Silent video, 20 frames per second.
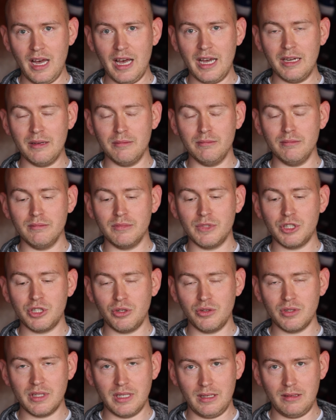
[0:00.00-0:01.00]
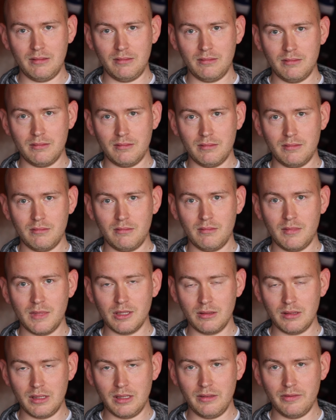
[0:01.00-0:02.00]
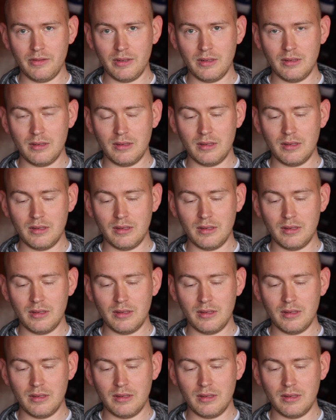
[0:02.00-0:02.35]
I am choosing to leave.